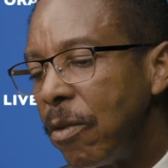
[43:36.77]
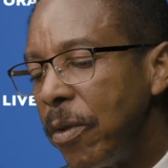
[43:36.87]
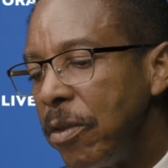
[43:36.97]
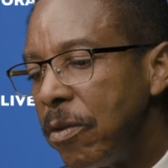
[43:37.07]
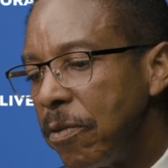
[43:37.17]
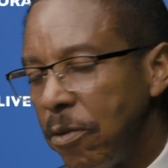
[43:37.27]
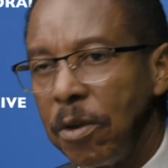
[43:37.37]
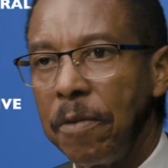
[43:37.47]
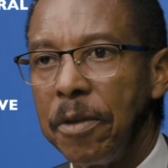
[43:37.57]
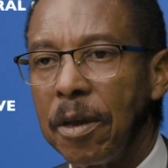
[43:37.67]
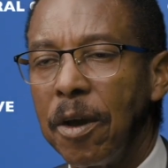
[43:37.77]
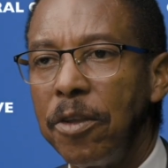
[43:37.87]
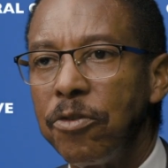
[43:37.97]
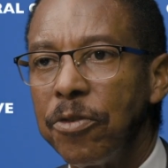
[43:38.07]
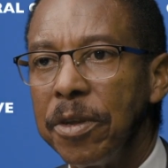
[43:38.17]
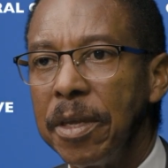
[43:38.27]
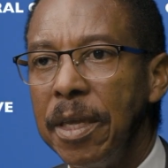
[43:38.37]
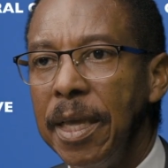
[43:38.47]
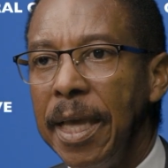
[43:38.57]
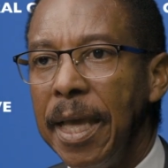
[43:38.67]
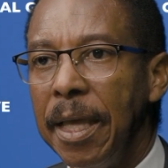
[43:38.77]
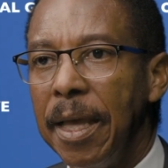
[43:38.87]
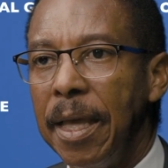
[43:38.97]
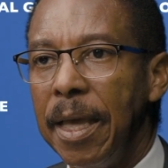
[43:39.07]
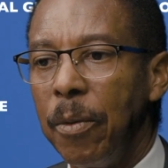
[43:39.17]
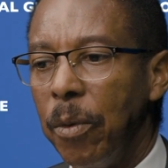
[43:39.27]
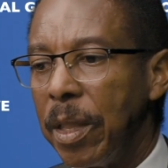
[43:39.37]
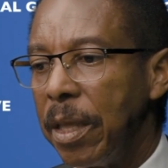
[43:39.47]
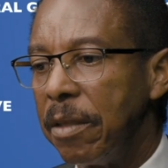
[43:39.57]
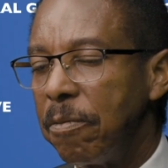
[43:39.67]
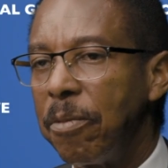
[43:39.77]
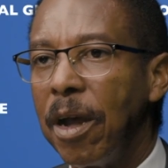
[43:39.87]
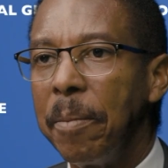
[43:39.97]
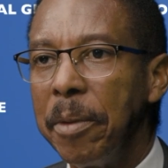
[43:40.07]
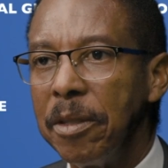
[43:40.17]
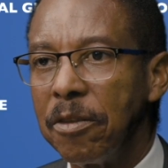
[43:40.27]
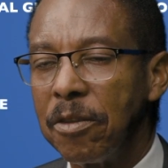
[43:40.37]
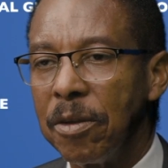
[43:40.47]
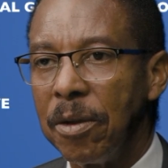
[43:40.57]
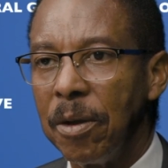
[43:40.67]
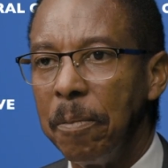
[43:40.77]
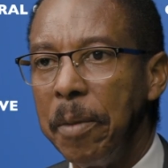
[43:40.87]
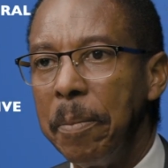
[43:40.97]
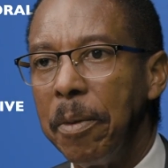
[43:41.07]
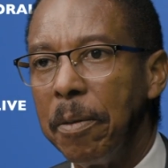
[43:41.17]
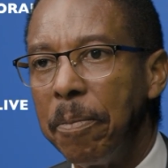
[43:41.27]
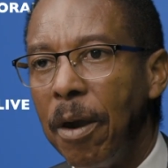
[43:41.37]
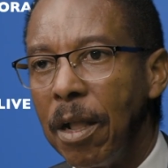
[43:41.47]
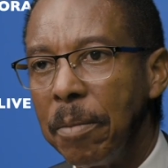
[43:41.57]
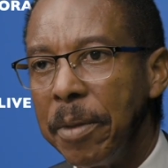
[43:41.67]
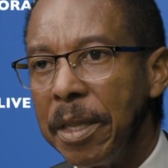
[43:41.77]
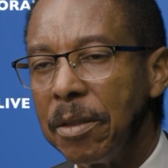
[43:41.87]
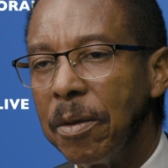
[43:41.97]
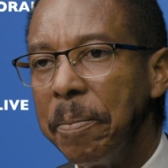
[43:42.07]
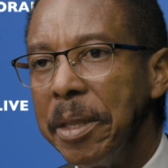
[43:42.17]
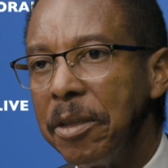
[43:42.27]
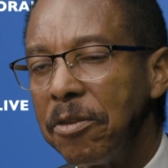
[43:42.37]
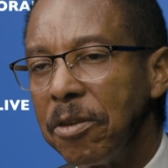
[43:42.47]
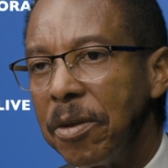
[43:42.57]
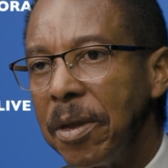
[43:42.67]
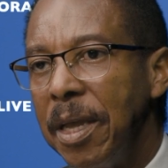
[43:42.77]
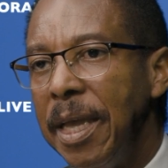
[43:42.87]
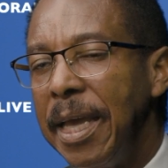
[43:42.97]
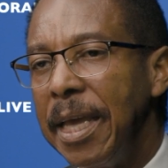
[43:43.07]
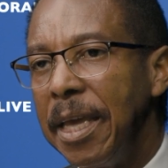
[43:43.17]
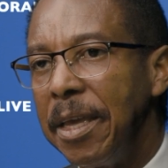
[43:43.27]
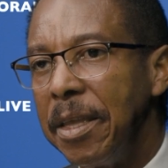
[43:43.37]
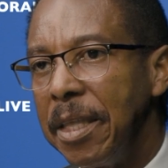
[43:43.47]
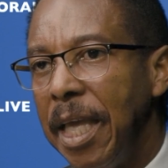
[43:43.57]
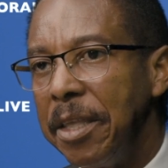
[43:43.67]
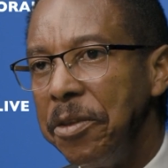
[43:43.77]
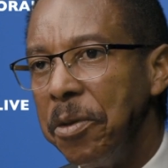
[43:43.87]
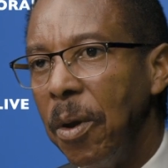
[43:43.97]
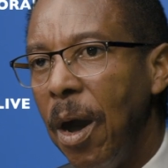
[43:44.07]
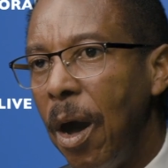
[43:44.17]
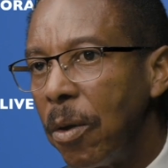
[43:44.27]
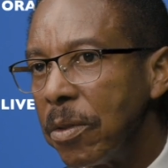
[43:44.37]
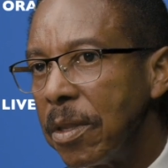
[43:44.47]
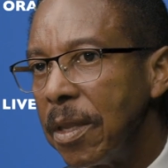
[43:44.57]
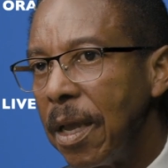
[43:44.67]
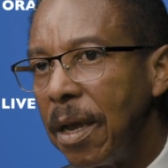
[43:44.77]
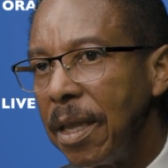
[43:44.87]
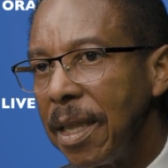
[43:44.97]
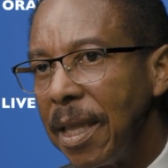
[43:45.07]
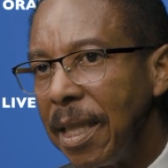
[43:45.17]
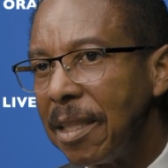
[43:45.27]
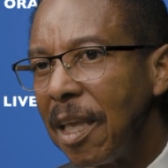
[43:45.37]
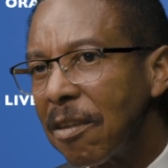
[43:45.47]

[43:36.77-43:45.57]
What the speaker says: when you serve your country, whether it's prime minister or member of parliament or minister, and you're out. It takes